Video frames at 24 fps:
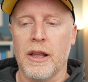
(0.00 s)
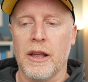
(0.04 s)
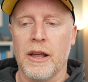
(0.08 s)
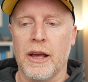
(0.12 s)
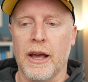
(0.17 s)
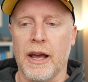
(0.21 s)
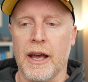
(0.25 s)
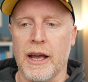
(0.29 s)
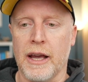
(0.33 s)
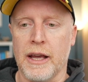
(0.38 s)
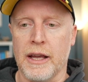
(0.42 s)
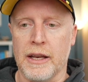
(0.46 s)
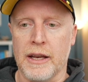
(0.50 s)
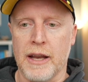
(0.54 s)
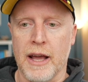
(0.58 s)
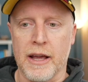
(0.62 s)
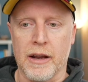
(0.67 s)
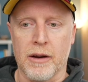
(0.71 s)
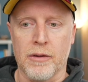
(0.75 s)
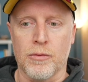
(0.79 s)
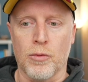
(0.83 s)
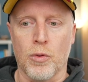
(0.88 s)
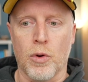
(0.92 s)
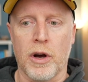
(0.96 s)
a
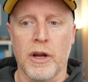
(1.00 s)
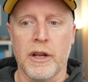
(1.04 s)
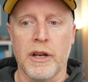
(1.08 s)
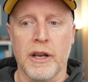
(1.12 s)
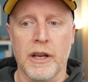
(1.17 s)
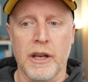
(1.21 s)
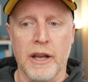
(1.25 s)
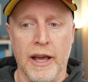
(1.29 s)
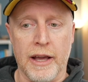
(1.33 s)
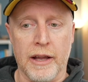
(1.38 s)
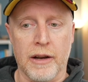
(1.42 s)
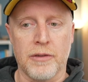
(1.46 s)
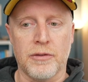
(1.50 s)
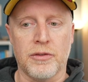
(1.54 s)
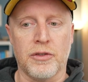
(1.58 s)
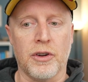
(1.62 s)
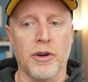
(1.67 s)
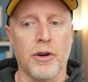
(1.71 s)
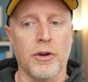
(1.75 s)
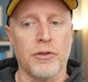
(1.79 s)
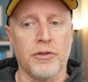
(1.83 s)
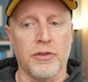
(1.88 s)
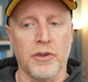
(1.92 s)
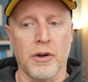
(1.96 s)
-1,
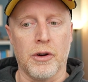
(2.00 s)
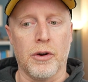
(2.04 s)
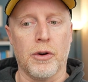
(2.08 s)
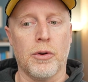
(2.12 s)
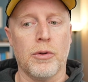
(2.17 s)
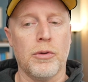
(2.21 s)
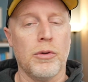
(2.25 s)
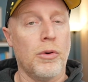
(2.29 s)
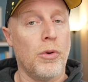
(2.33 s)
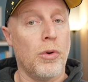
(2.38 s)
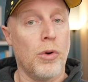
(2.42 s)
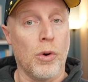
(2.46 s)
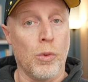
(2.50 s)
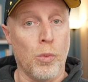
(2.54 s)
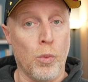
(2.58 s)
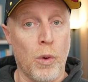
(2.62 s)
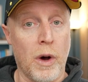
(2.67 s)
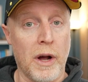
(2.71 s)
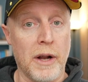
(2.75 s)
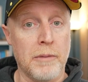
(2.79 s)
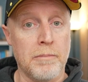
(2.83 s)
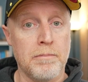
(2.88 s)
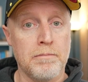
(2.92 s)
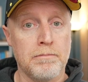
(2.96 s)
-0, 0, or
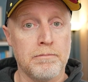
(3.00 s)
1.